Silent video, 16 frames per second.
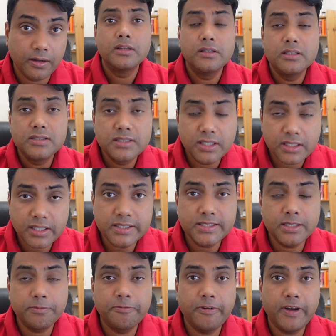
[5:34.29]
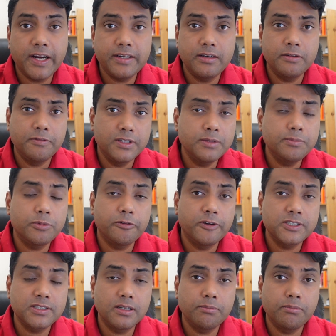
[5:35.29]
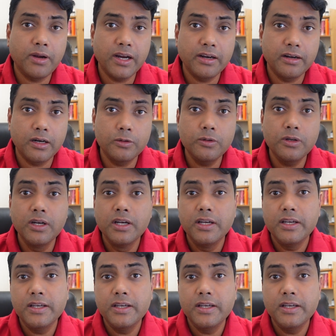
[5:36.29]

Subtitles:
The second sub-factor within professional background